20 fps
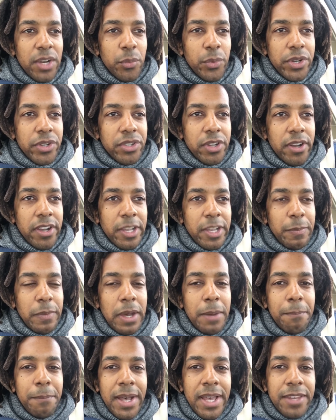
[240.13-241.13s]
we're talking
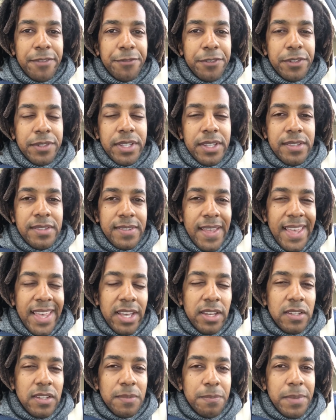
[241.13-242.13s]
about mindfulness
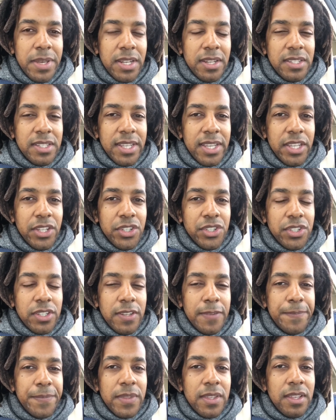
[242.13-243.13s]
and
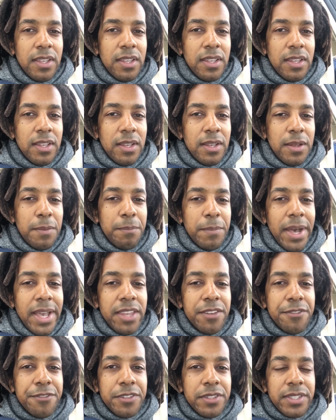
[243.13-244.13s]
meditation,
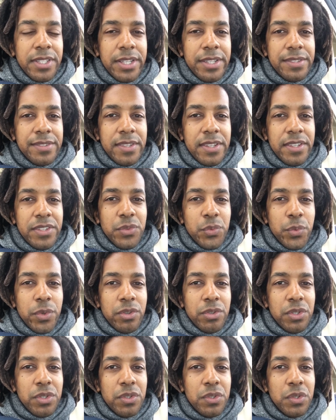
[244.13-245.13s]
mindfulness, as
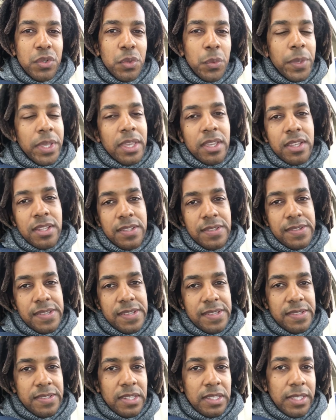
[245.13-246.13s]
we're doing it
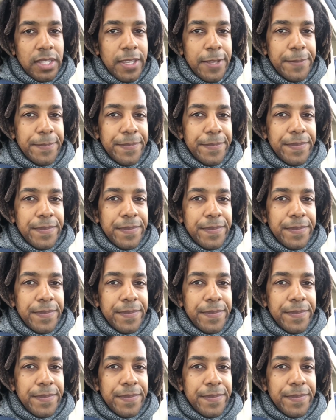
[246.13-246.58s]
consistently,